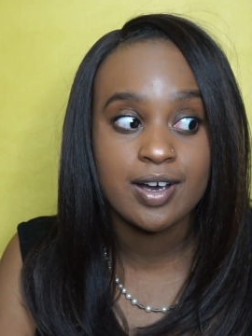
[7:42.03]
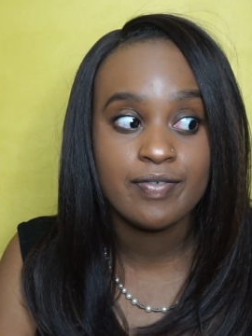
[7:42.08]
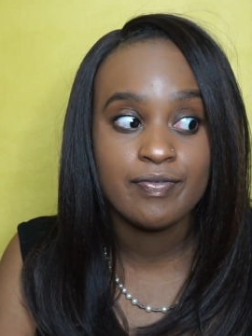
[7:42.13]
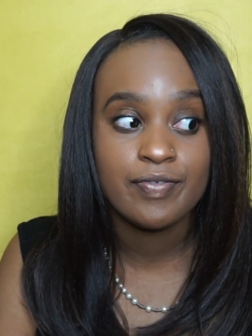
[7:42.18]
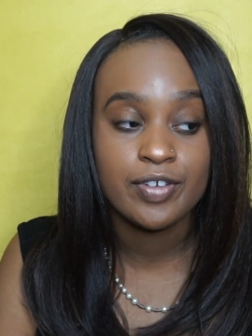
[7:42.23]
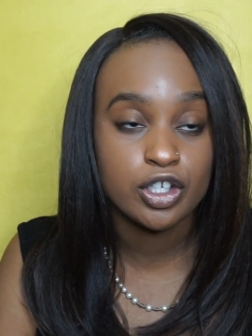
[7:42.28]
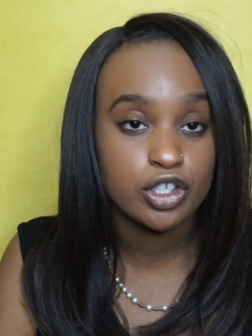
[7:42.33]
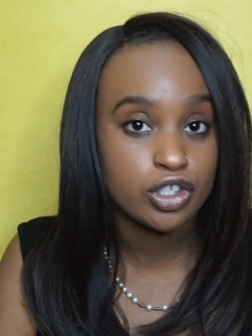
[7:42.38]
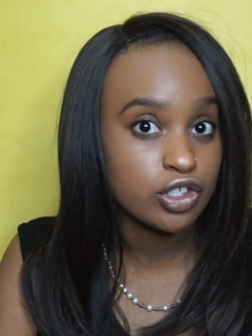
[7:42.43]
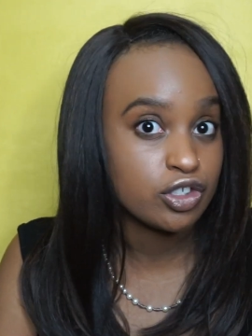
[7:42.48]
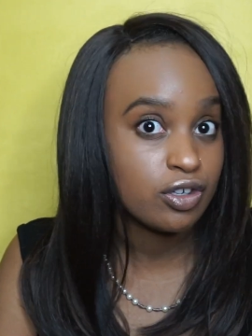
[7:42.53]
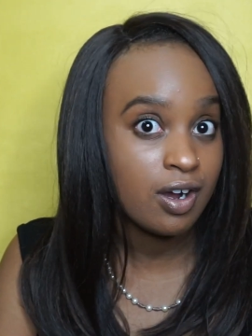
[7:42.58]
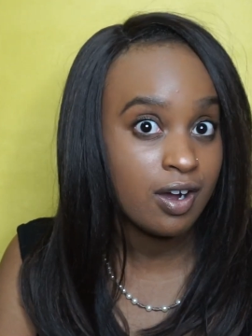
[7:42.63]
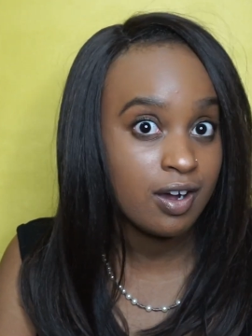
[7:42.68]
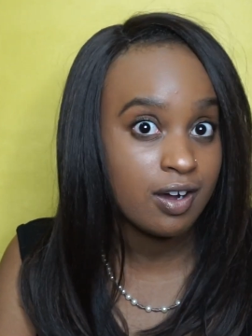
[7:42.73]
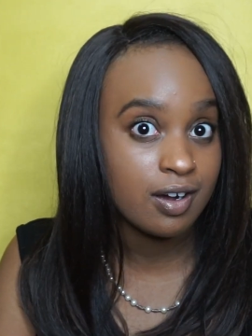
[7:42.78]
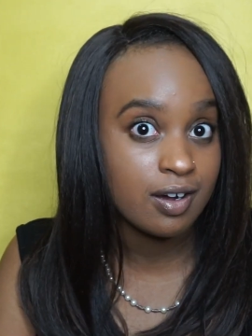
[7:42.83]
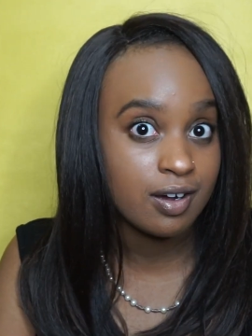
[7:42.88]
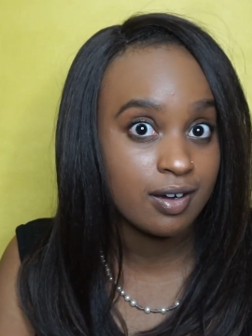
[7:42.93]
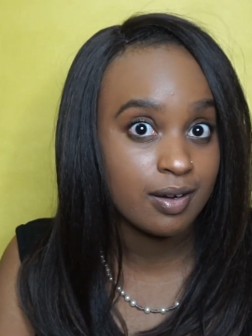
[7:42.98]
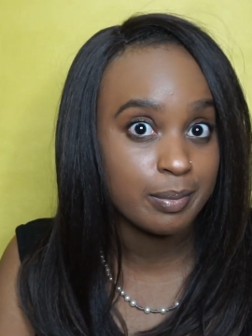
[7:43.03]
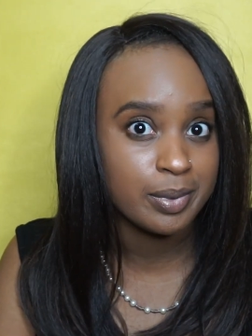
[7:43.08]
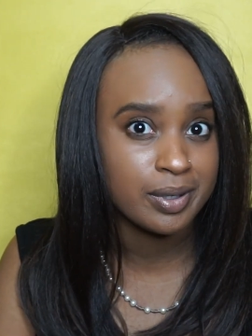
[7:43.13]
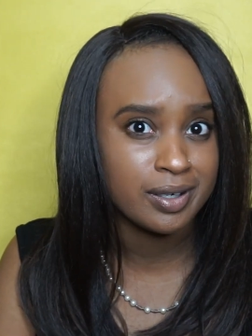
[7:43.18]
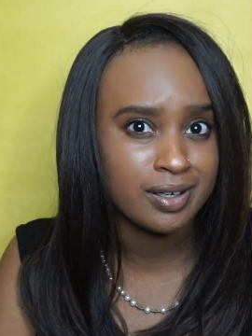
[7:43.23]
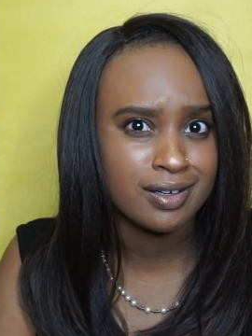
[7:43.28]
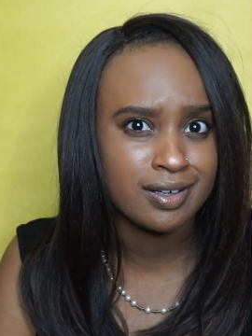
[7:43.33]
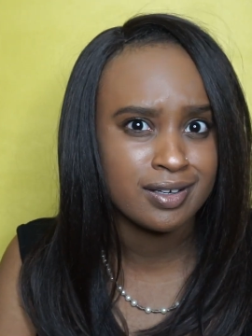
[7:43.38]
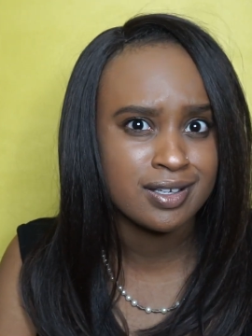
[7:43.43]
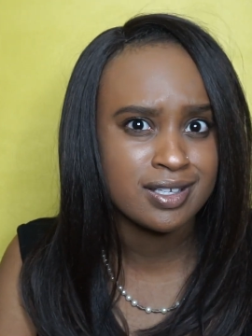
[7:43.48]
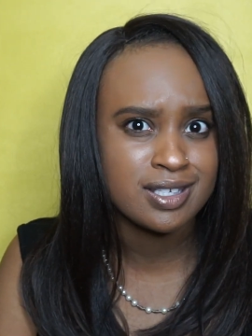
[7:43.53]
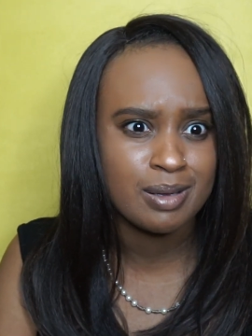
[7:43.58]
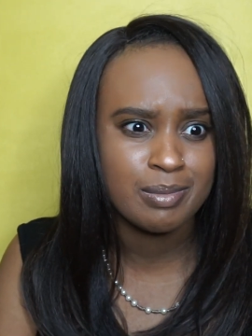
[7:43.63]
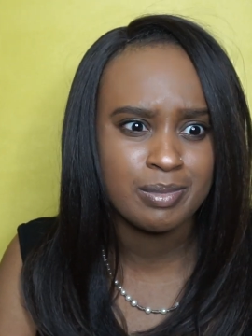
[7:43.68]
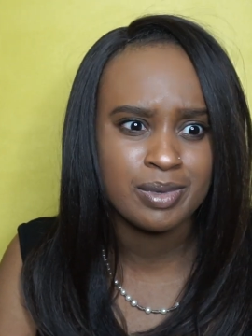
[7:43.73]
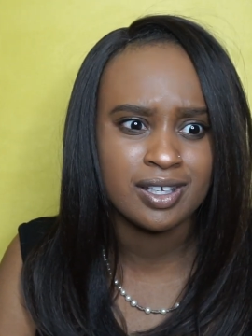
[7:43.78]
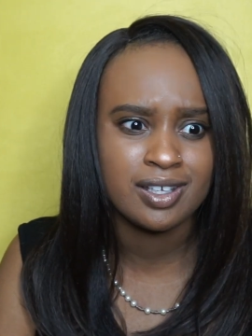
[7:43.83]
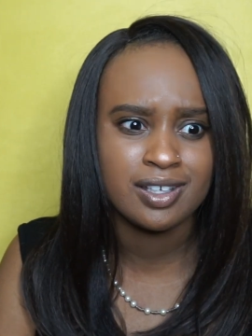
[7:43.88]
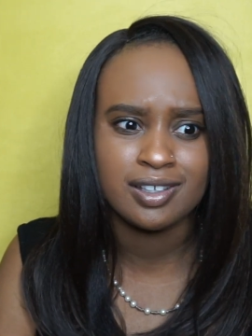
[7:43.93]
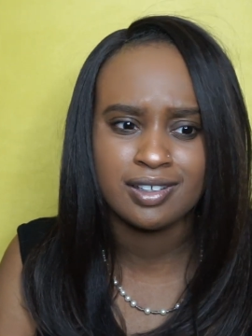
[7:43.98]
finish strong, because I
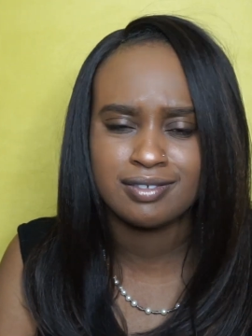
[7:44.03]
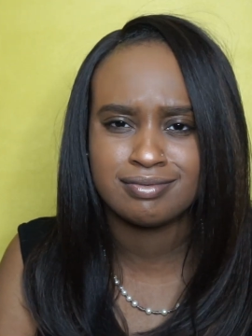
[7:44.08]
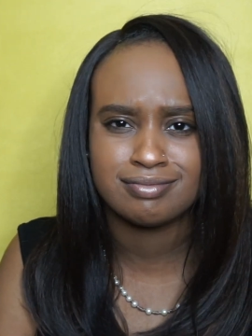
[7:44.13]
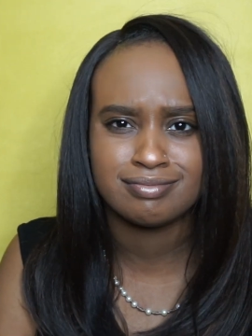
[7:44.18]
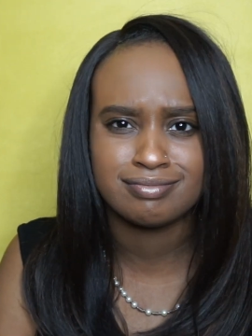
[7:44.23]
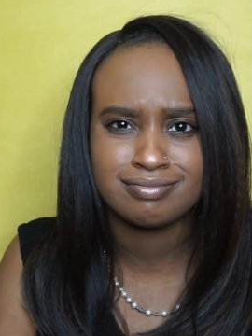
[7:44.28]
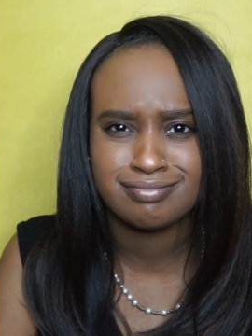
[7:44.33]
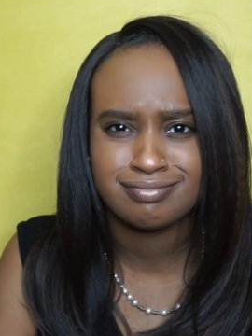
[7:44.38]
mean,